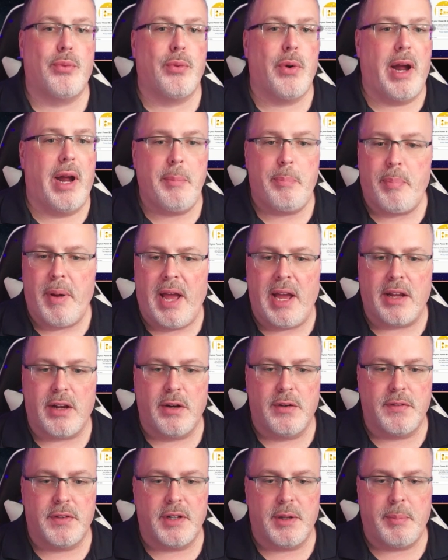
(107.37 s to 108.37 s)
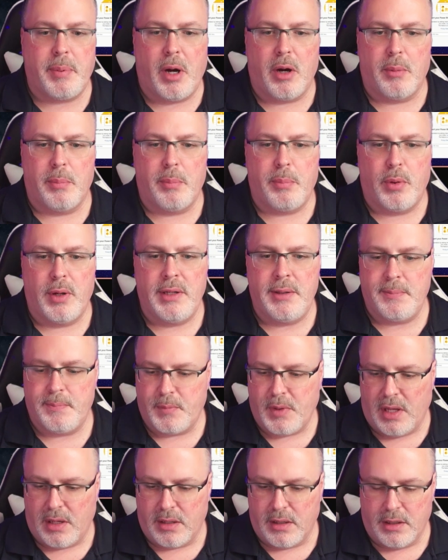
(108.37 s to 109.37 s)
right back over to PowerPoint.
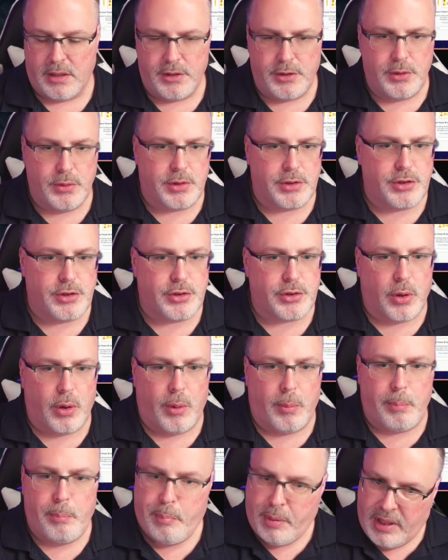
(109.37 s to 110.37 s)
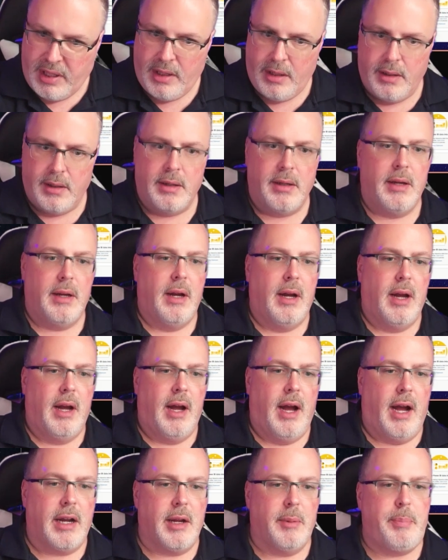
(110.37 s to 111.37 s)
I'm going to do control P.
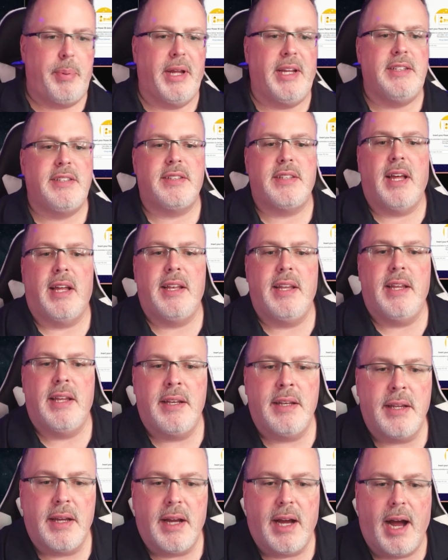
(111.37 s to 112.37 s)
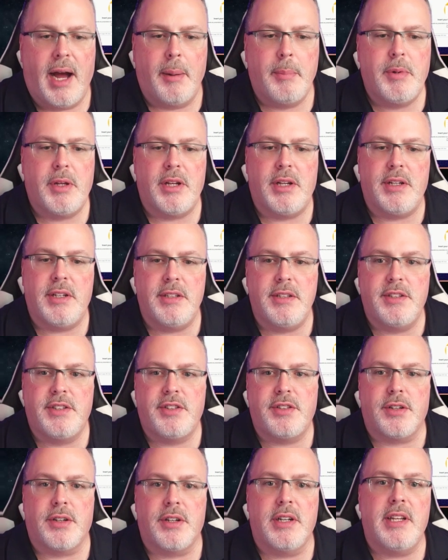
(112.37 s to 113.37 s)
I'm going to paste that in. I'm going to
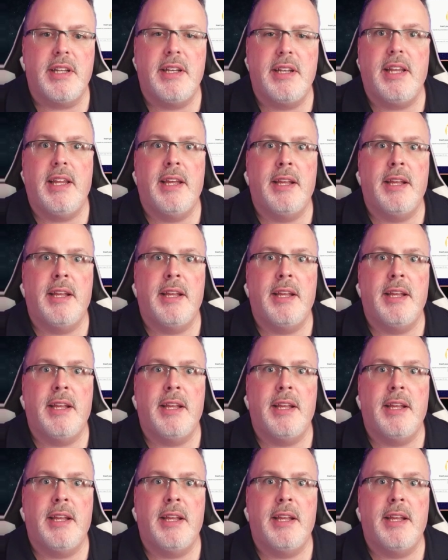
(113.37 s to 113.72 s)
insert it